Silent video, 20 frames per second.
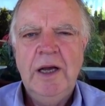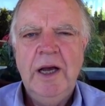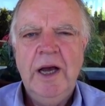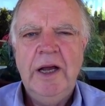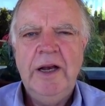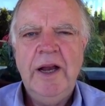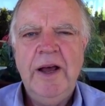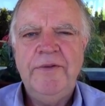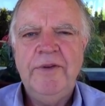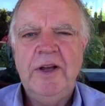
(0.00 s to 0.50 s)

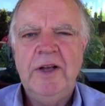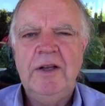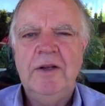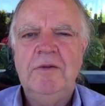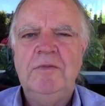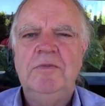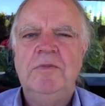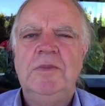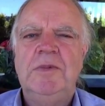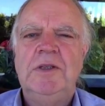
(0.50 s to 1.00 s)
Another
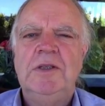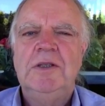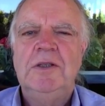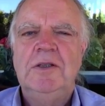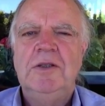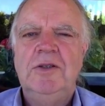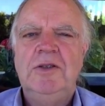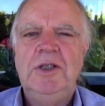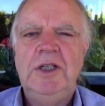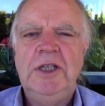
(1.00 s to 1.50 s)

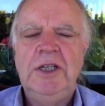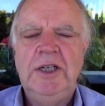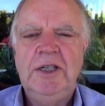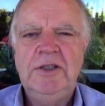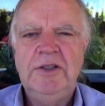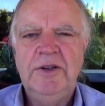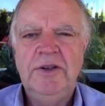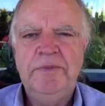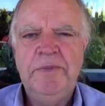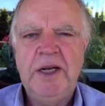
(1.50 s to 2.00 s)

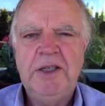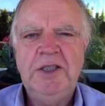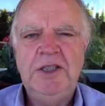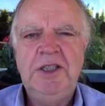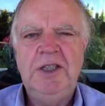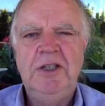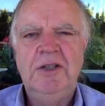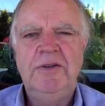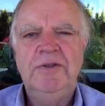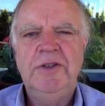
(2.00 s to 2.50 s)
series of
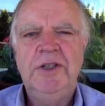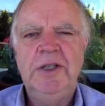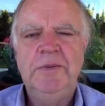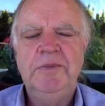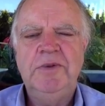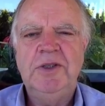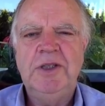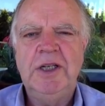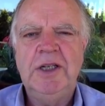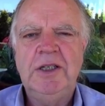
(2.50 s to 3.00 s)
Budgie health
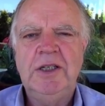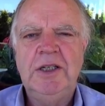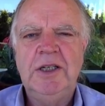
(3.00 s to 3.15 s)
tips that